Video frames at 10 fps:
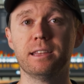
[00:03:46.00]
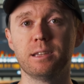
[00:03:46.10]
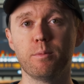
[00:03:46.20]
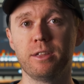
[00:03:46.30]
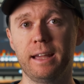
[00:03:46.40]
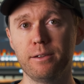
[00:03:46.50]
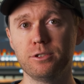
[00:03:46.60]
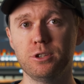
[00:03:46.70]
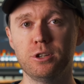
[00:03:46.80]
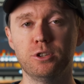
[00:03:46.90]
And something
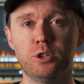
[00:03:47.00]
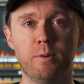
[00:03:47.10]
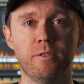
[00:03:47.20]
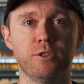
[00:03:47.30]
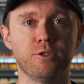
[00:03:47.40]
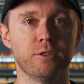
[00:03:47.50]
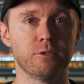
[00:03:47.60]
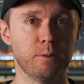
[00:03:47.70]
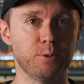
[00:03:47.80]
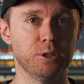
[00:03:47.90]
else you could do with the
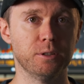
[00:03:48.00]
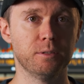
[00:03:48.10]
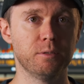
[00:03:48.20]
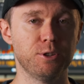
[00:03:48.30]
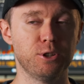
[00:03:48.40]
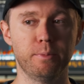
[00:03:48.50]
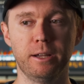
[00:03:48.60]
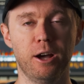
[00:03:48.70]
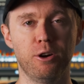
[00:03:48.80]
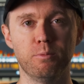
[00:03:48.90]
transcription, which could be
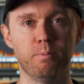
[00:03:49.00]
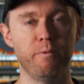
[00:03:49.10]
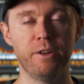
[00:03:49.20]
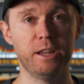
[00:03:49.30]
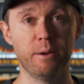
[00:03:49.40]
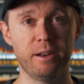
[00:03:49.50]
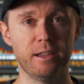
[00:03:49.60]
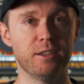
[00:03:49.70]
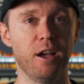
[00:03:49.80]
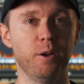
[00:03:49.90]
a whole video on
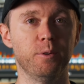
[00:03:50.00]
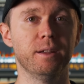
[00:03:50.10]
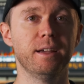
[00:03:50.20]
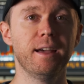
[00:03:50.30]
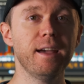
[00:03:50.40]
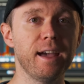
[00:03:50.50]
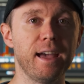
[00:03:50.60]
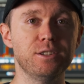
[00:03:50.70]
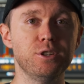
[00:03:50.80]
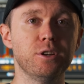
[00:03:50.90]
its own,
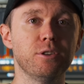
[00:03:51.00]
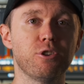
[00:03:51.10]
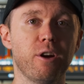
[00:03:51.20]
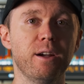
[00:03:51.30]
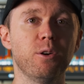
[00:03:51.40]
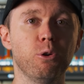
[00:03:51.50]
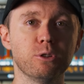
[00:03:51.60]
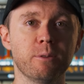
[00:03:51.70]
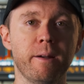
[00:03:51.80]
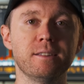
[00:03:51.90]
is you can create
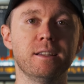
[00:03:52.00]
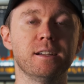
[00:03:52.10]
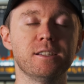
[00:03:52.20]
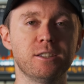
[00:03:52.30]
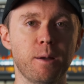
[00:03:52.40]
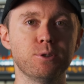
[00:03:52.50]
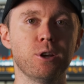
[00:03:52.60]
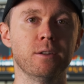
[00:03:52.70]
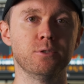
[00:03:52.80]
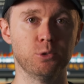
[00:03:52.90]
automatic
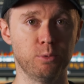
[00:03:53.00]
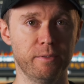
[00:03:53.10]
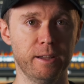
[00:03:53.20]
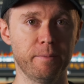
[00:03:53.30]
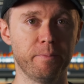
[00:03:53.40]
subtitles with it.